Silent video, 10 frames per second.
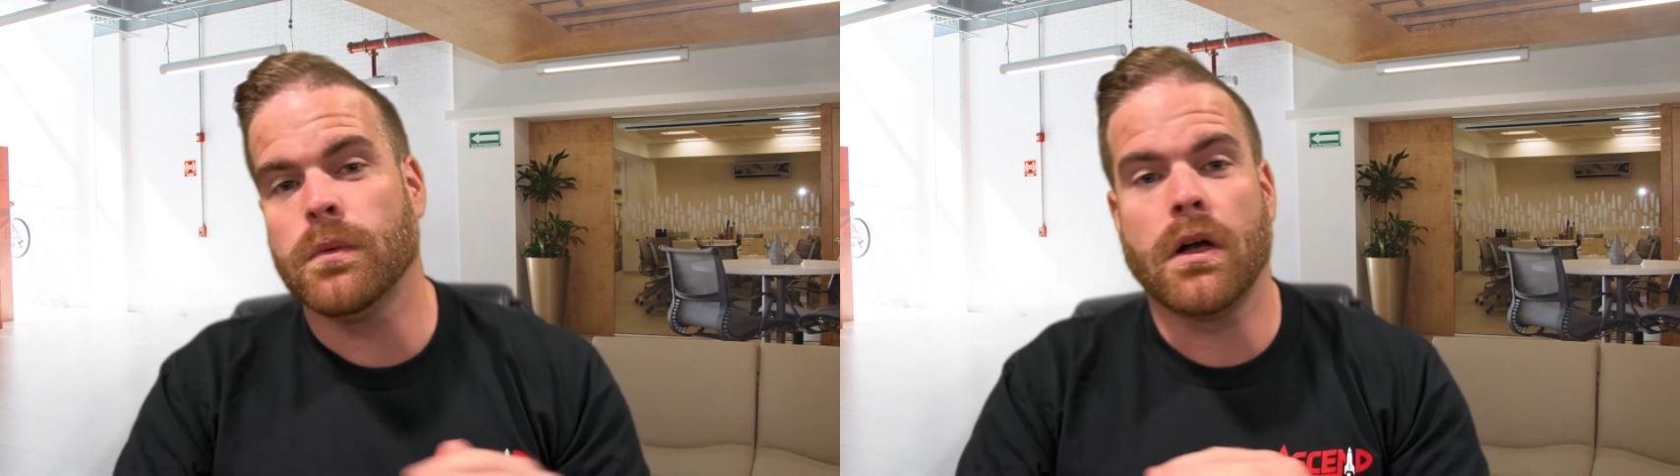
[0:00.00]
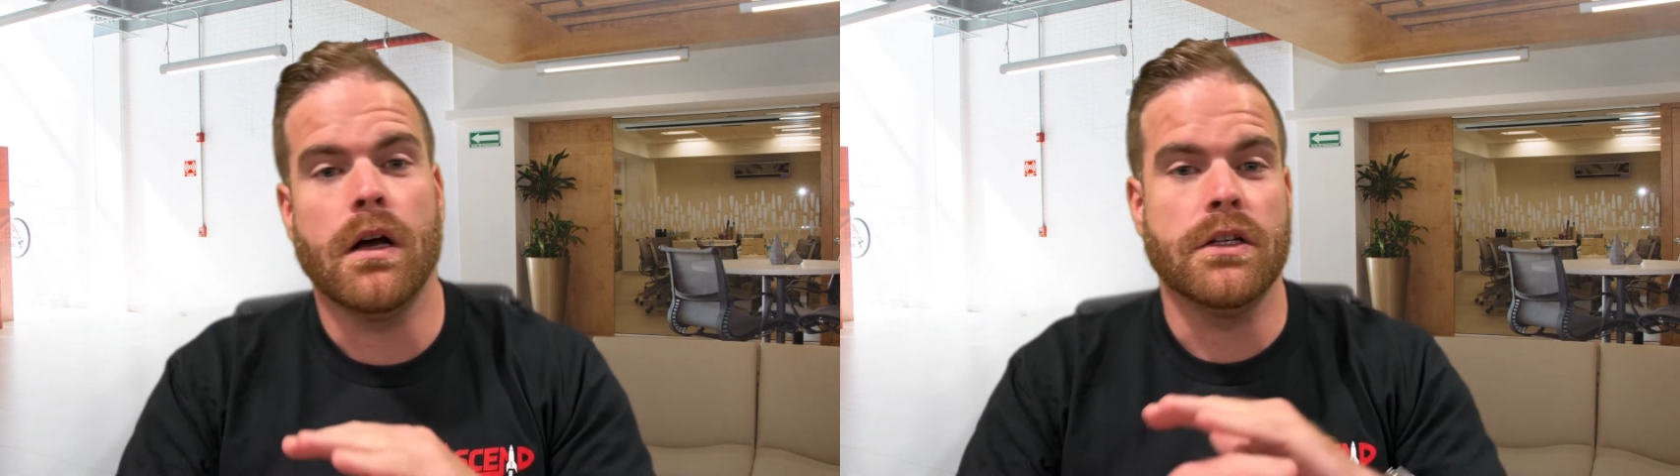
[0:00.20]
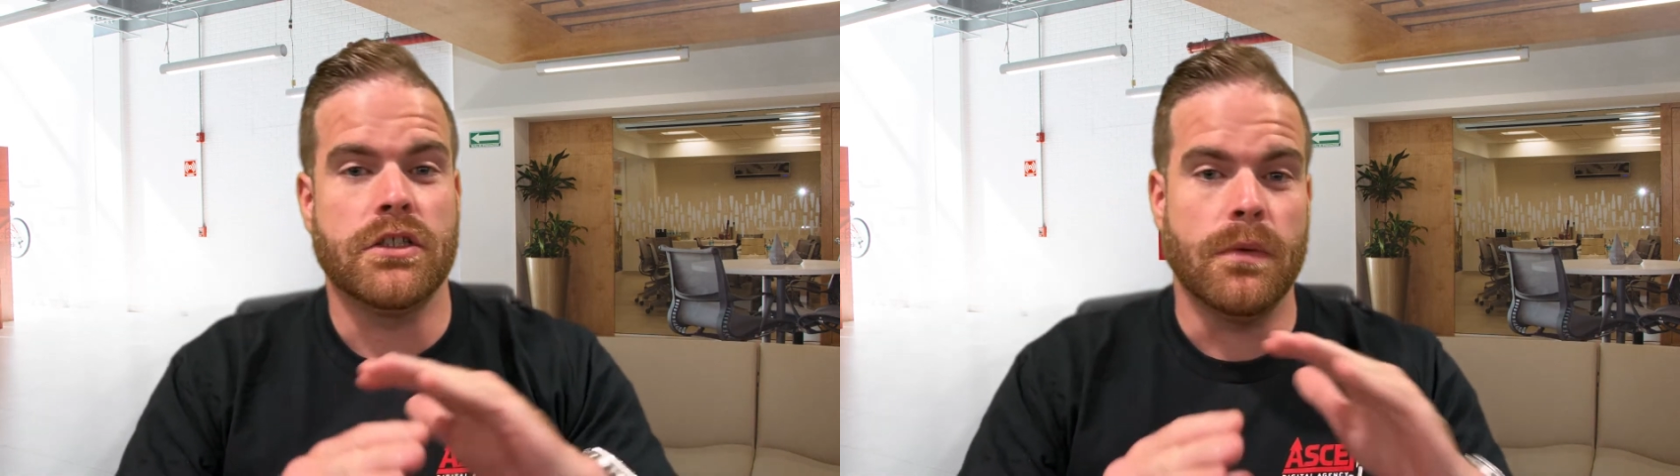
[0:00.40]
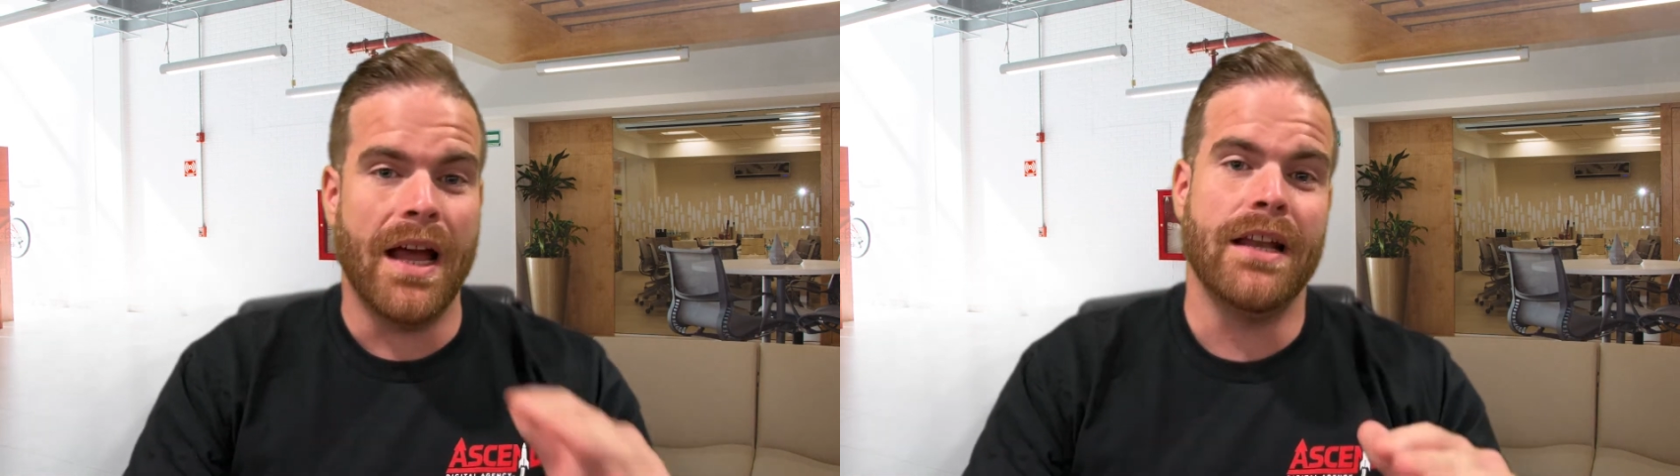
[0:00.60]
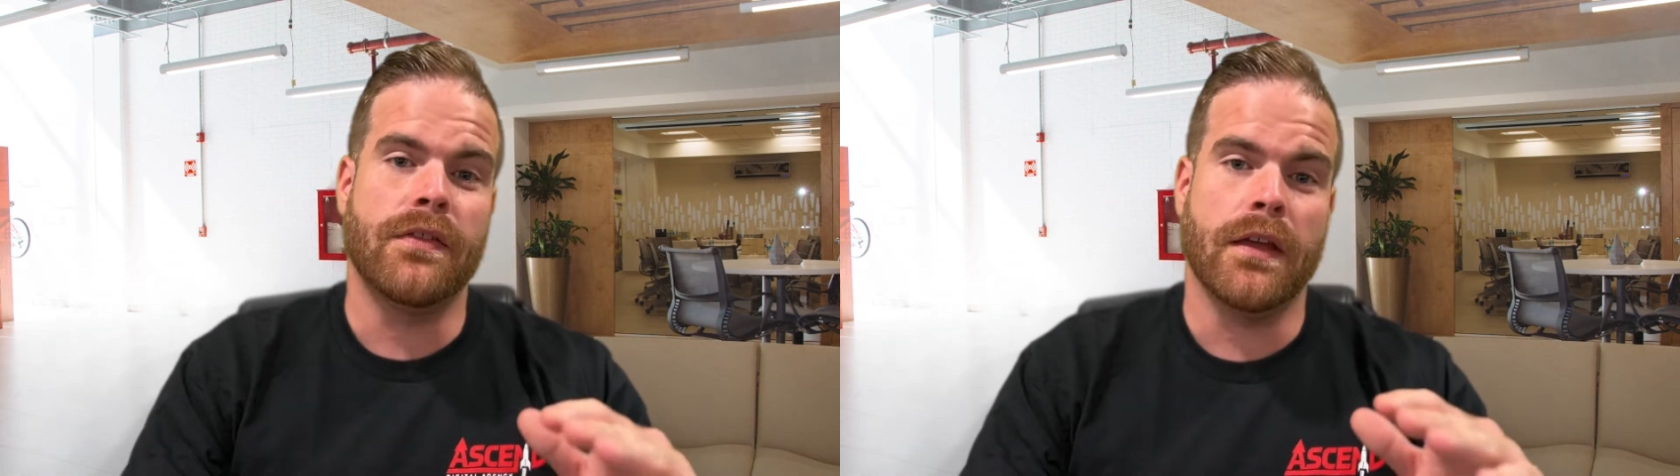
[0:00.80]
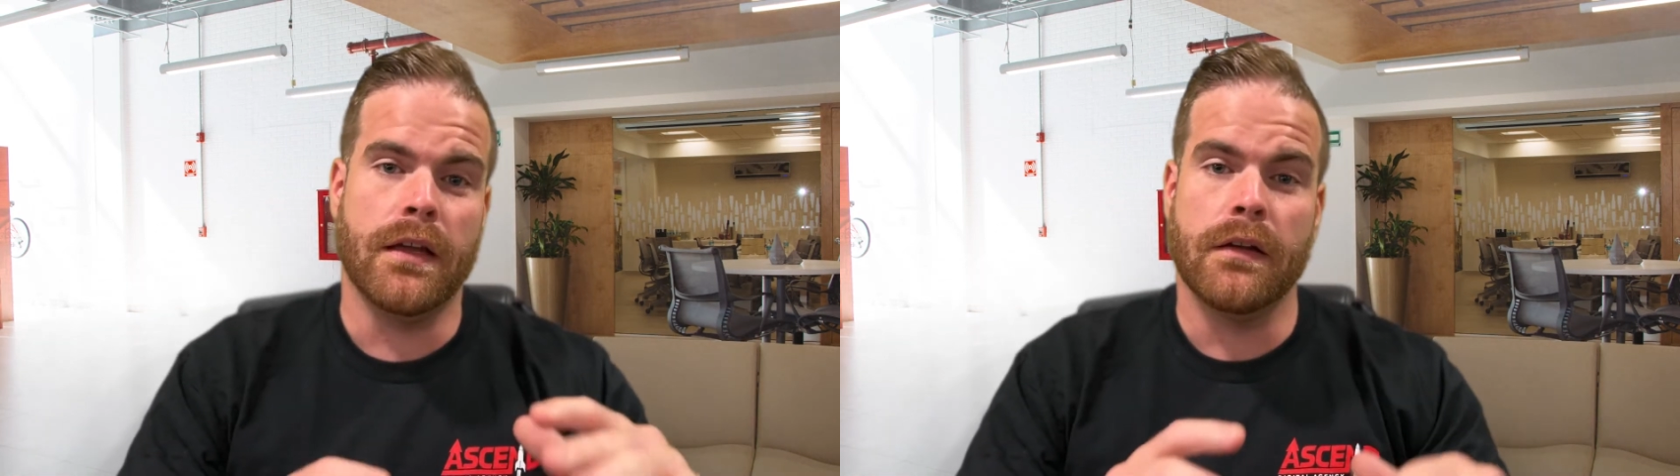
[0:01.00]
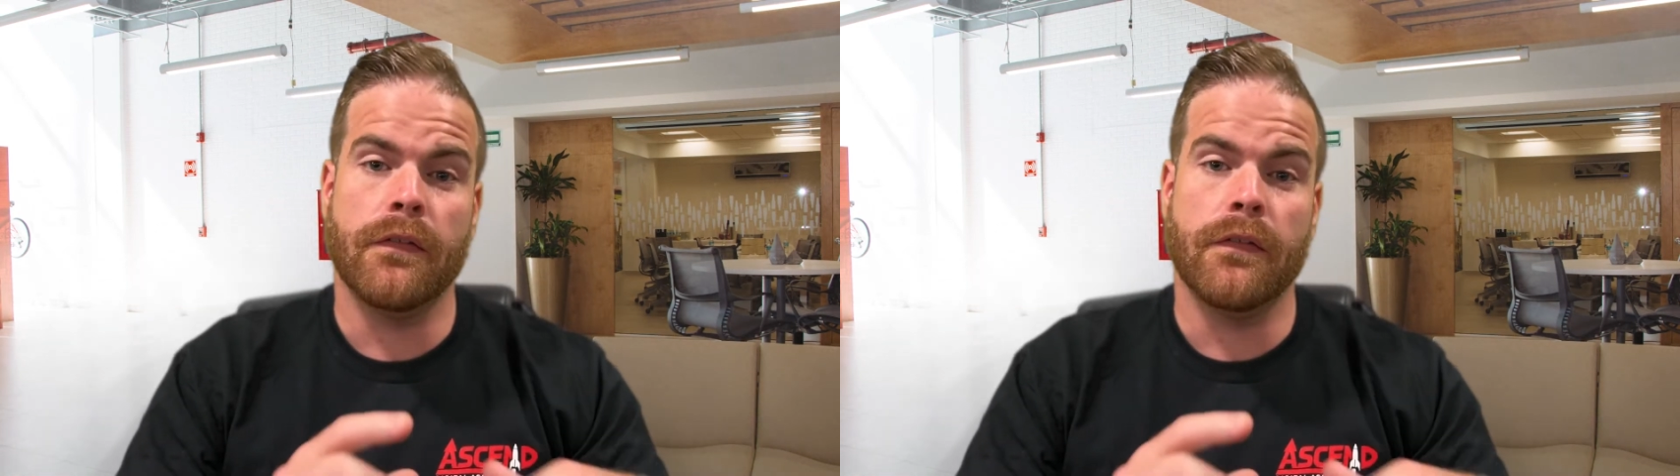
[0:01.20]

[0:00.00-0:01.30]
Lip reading: will cost you anything.